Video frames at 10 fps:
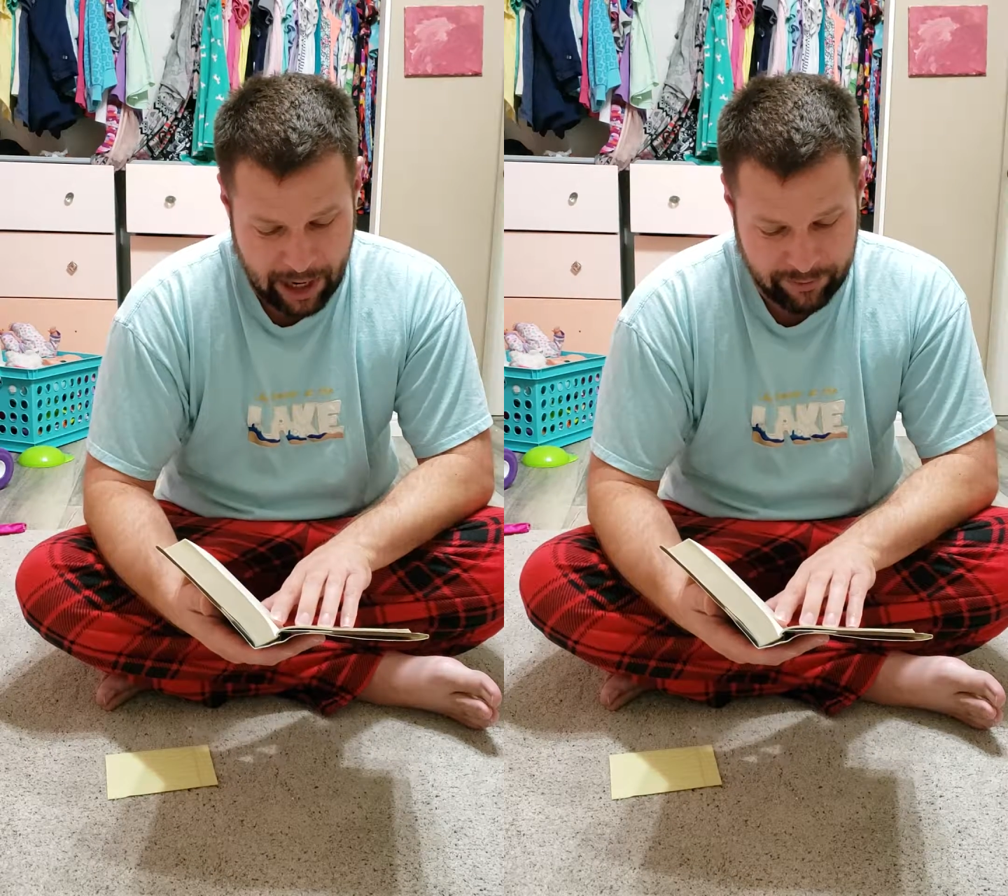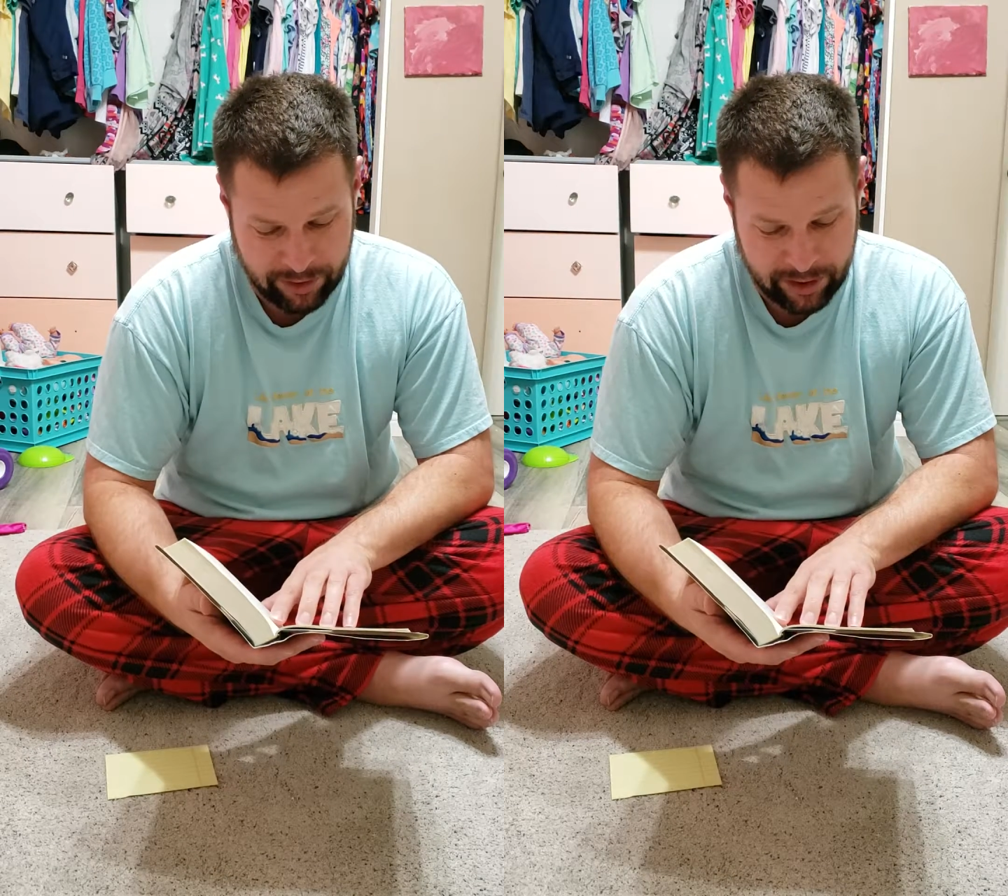
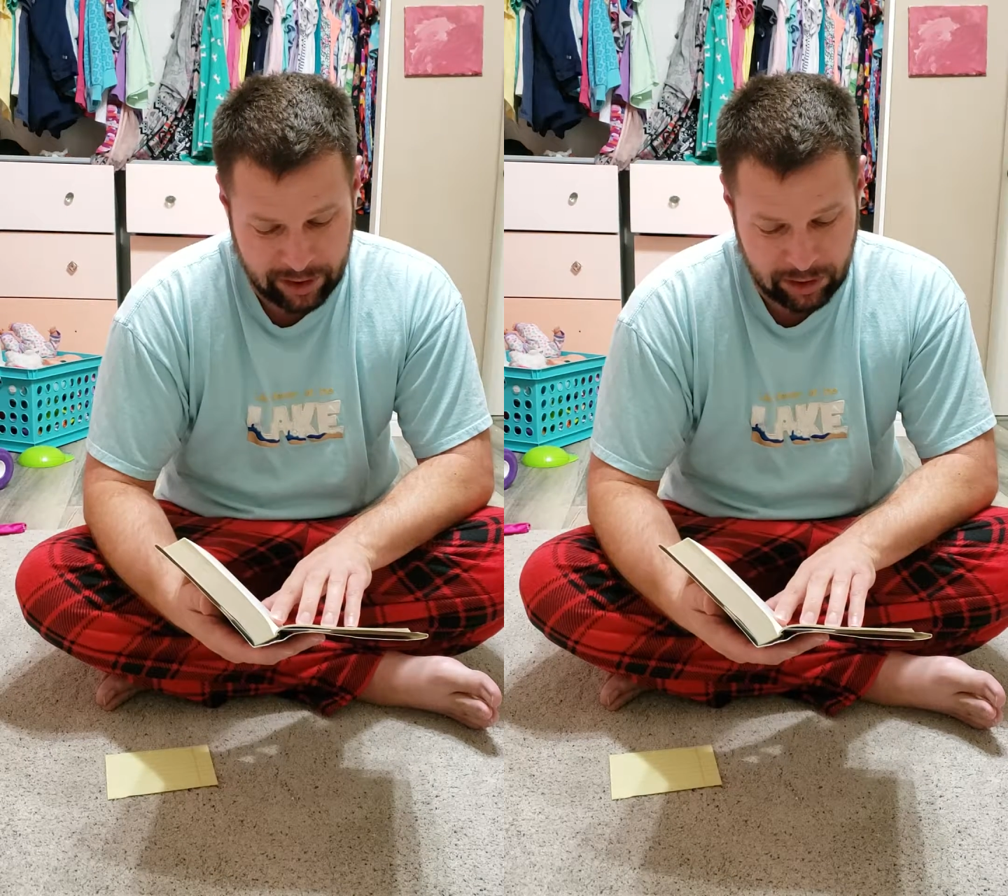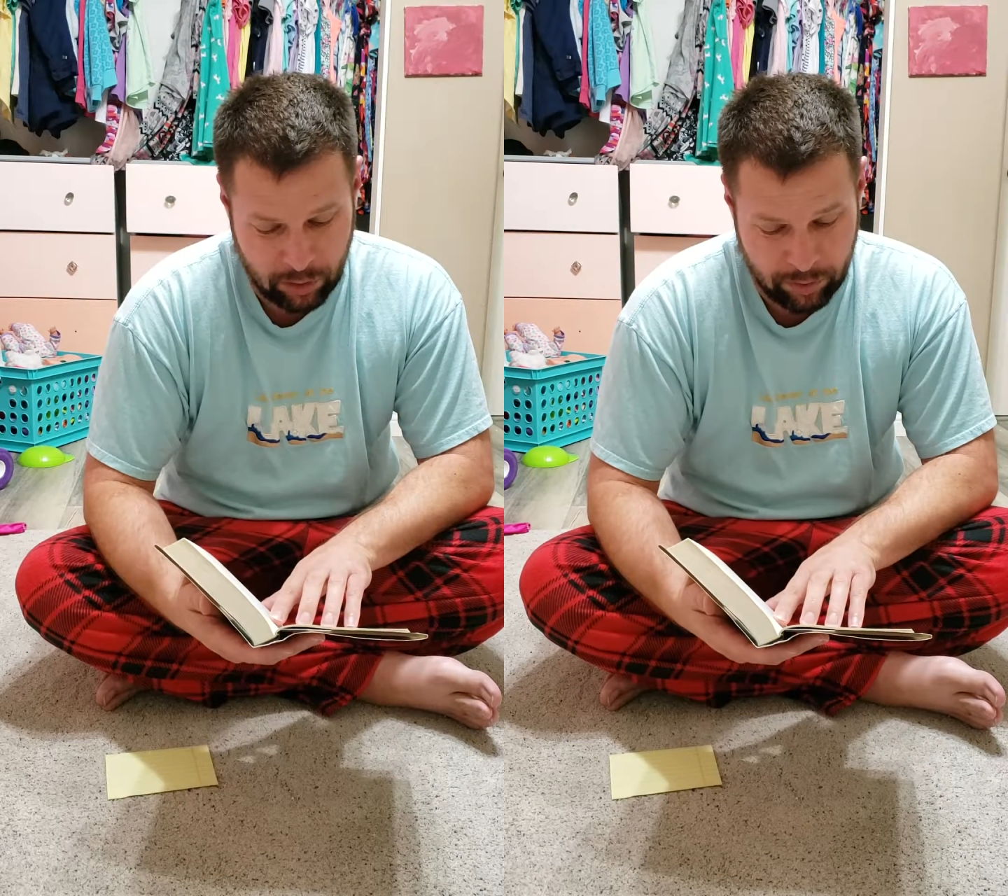after
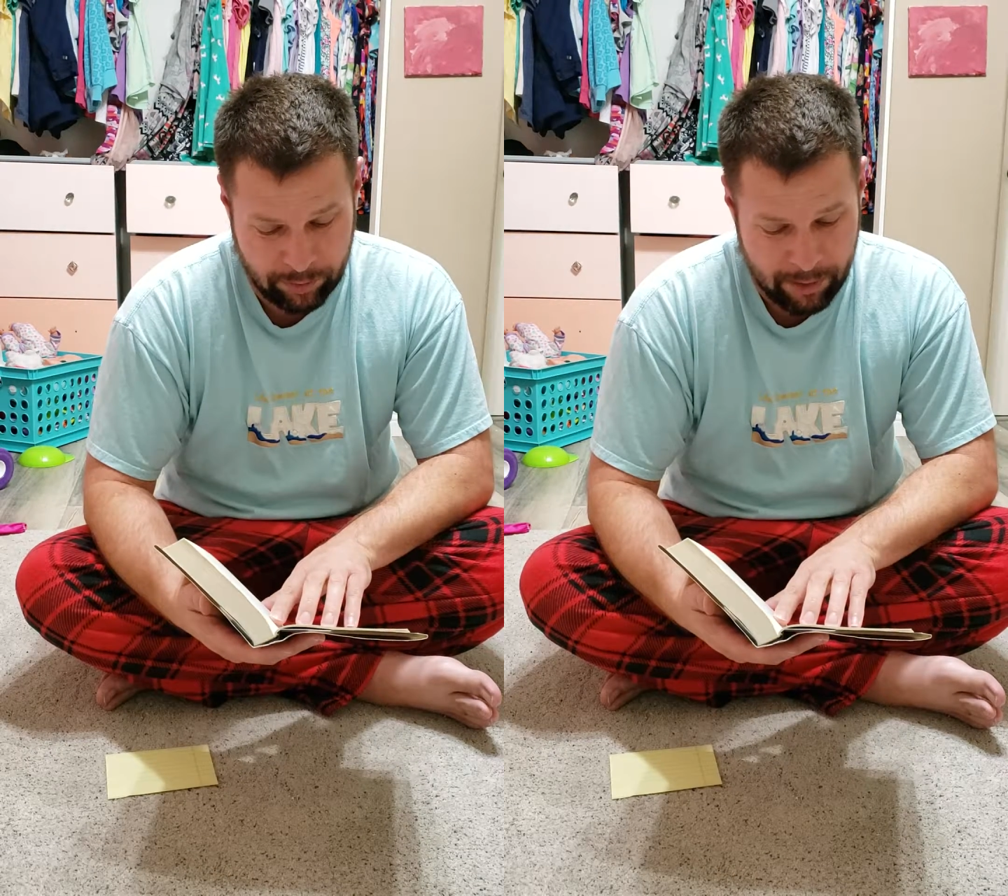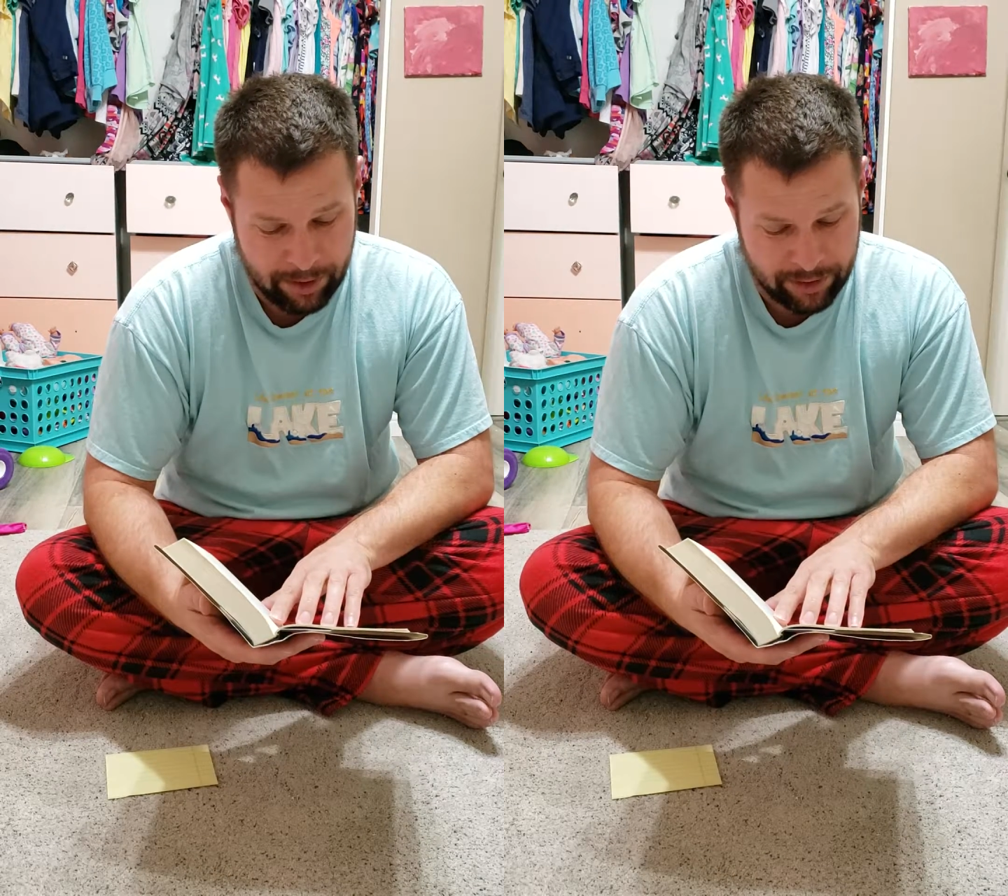he'd lowered
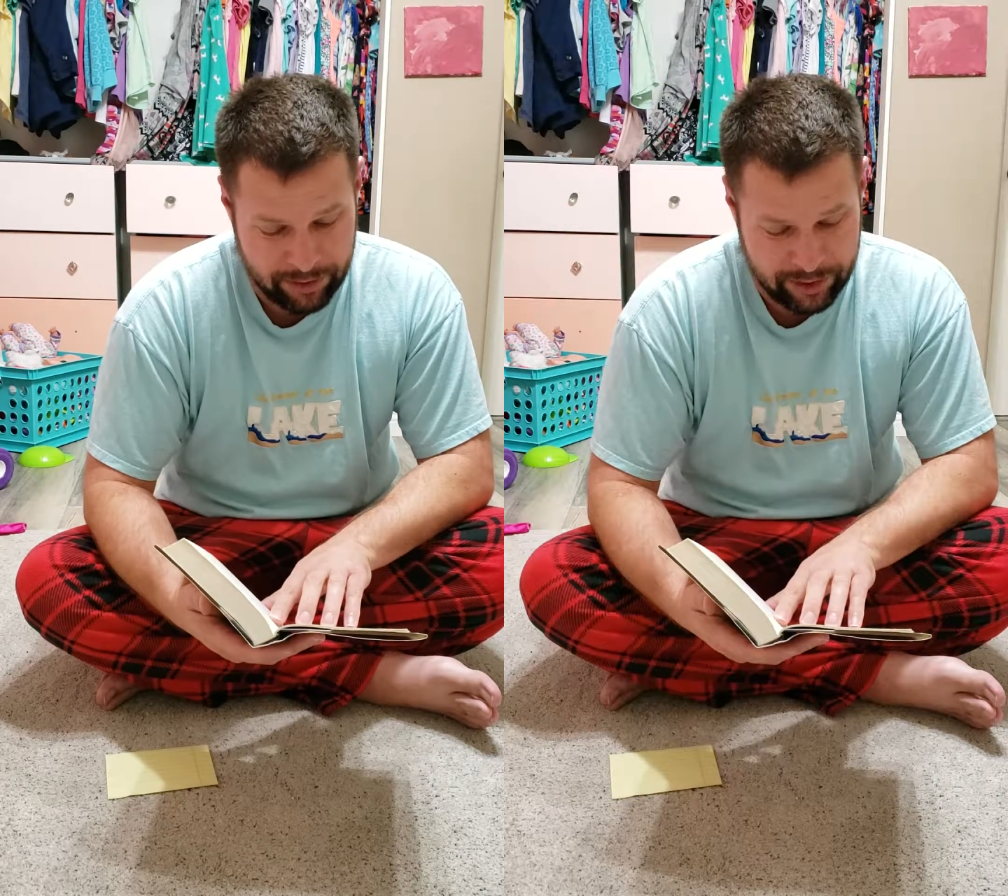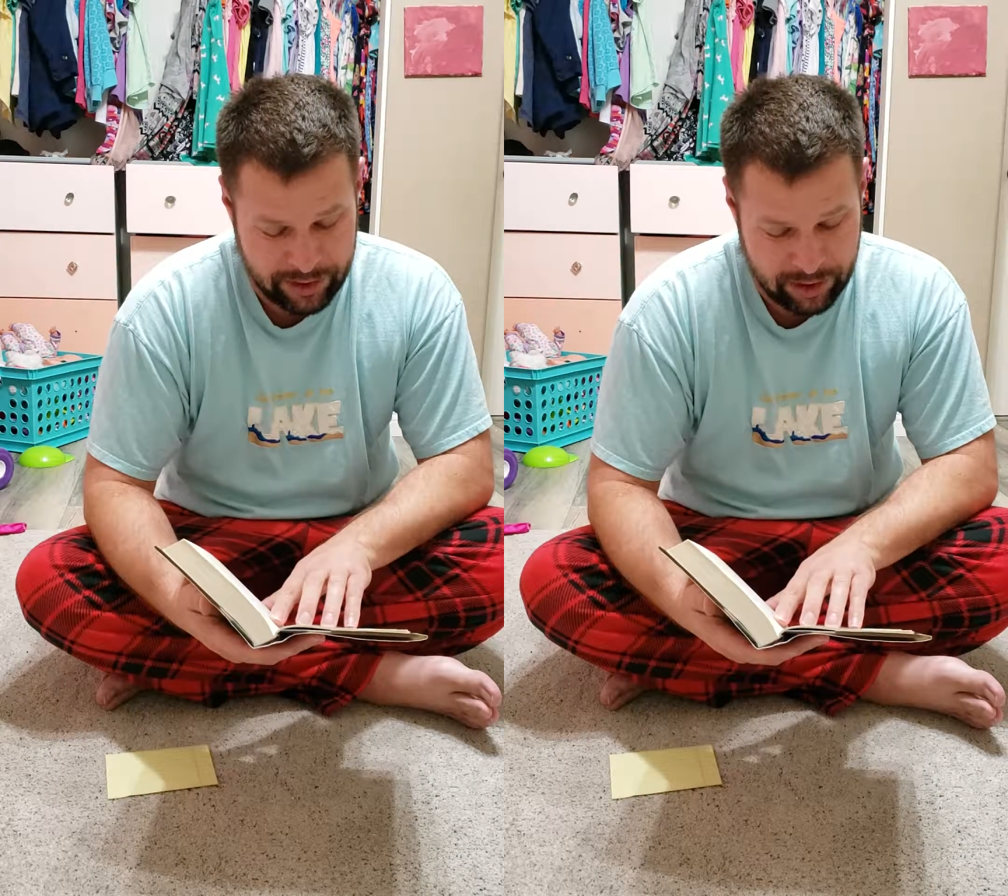my
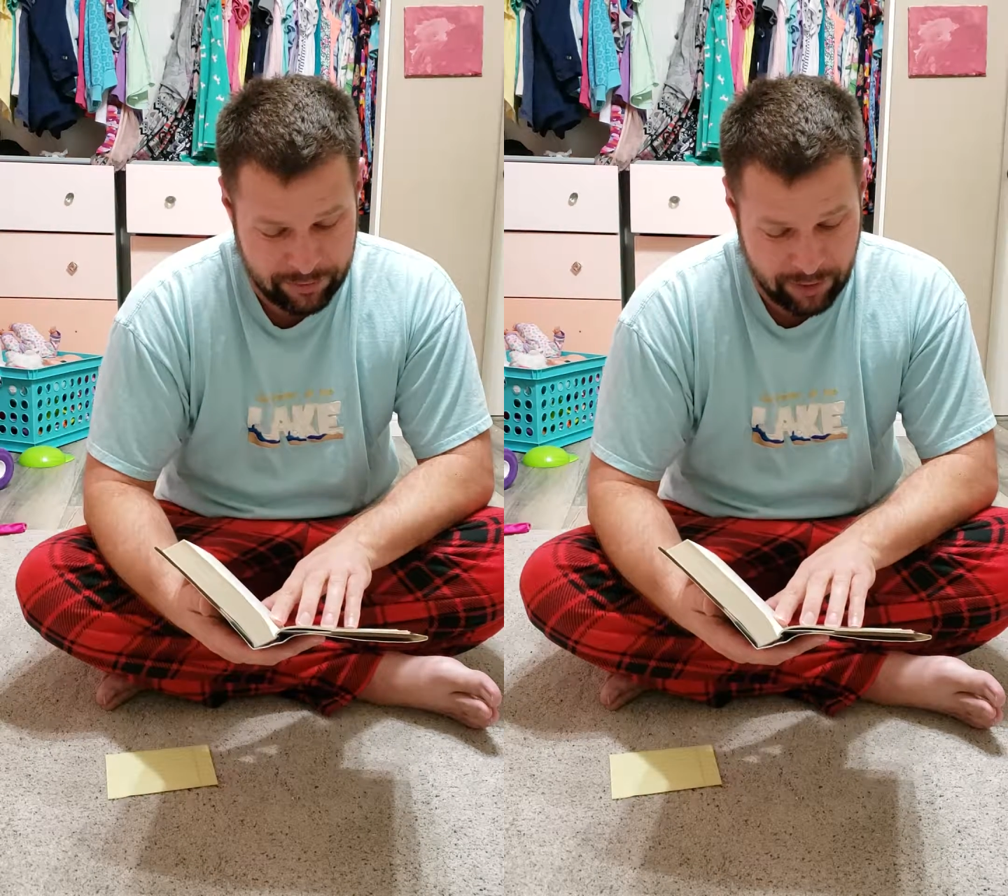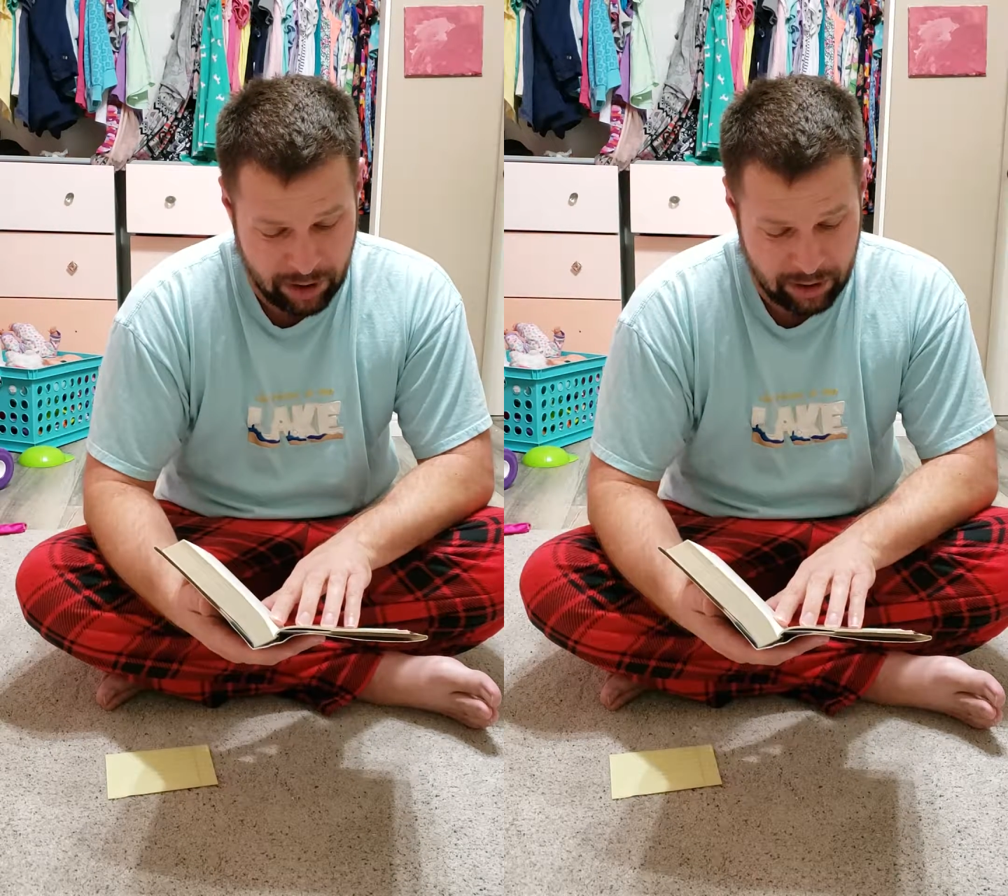mother into the
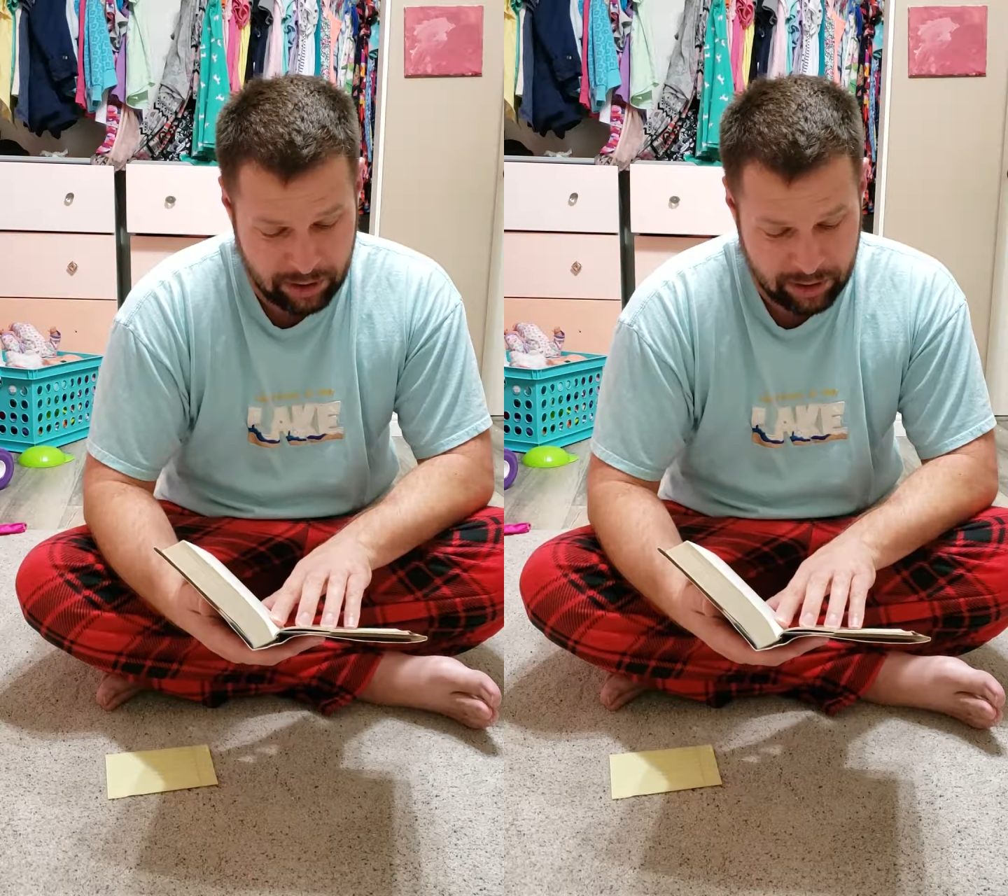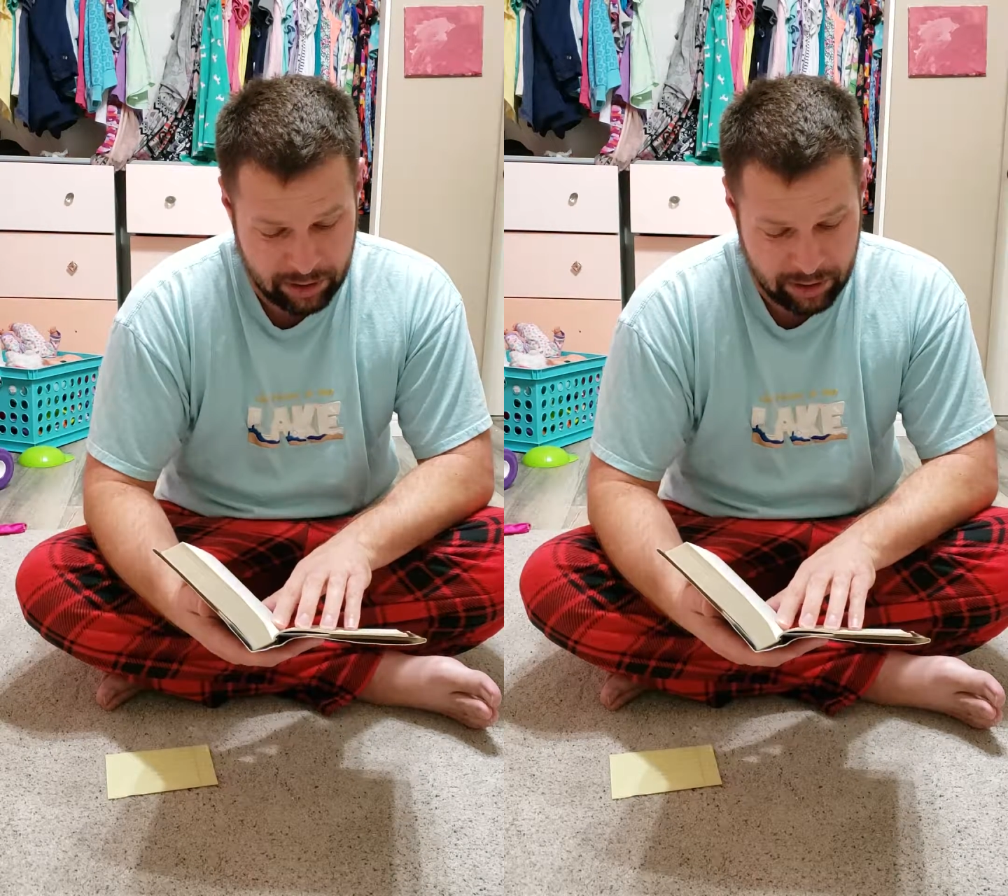fog.